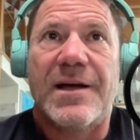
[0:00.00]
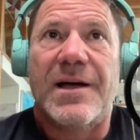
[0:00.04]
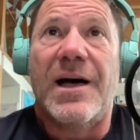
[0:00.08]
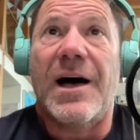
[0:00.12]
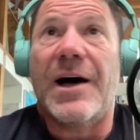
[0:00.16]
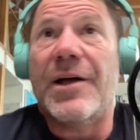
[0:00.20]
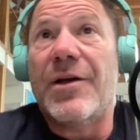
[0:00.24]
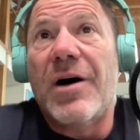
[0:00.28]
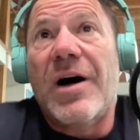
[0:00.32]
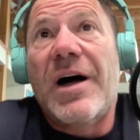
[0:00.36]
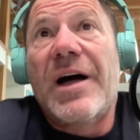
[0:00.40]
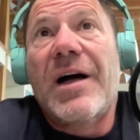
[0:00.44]

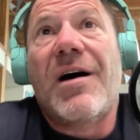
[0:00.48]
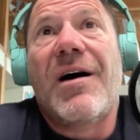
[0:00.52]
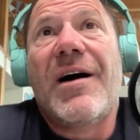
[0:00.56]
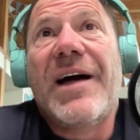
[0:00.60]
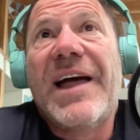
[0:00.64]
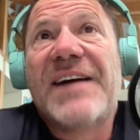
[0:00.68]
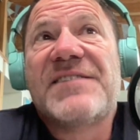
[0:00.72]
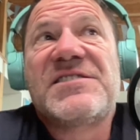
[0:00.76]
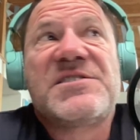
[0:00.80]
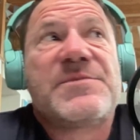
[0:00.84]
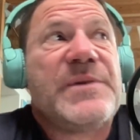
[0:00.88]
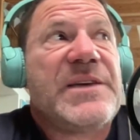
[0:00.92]
And I
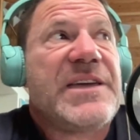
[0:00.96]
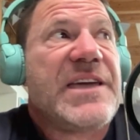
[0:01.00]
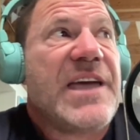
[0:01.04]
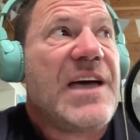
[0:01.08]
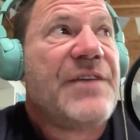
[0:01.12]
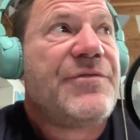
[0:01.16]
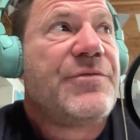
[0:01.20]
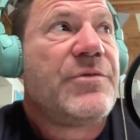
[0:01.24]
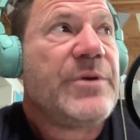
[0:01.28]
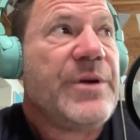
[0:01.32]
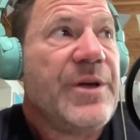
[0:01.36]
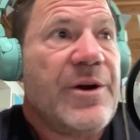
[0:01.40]
had to be
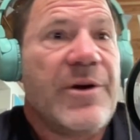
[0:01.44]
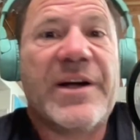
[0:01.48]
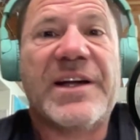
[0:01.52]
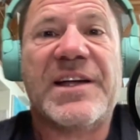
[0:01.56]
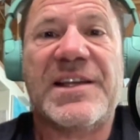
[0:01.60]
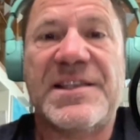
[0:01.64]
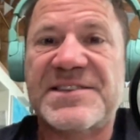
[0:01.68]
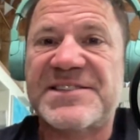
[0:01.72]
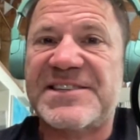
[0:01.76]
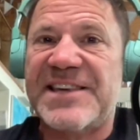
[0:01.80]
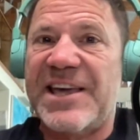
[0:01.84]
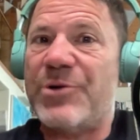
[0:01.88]
careful. I
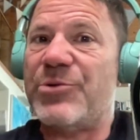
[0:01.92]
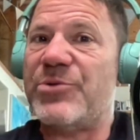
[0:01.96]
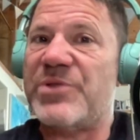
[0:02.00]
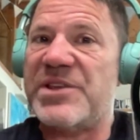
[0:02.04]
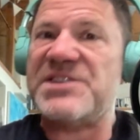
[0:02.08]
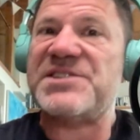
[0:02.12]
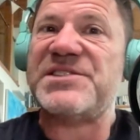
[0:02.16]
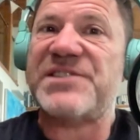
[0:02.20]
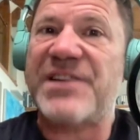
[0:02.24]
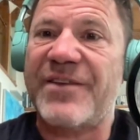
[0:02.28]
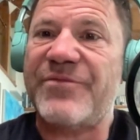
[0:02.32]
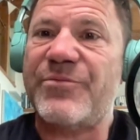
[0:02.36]
can say all
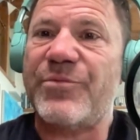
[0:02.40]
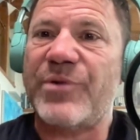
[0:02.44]
this stuff